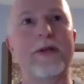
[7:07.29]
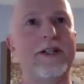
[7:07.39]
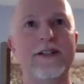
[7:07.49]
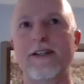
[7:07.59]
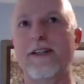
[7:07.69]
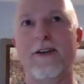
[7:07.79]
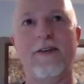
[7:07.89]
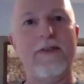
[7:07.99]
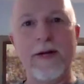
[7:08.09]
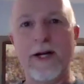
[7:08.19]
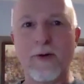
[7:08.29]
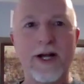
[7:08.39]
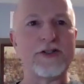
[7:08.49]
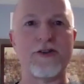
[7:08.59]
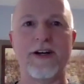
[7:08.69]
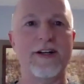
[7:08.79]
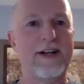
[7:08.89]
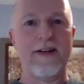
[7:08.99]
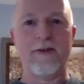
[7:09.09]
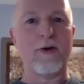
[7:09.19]
but if I'm in a restaurant
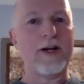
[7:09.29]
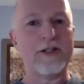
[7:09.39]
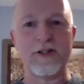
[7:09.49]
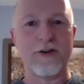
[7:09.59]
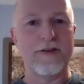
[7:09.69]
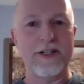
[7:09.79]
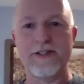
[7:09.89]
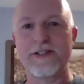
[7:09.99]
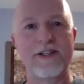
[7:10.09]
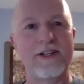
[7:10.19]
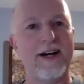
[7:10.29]
and have great service,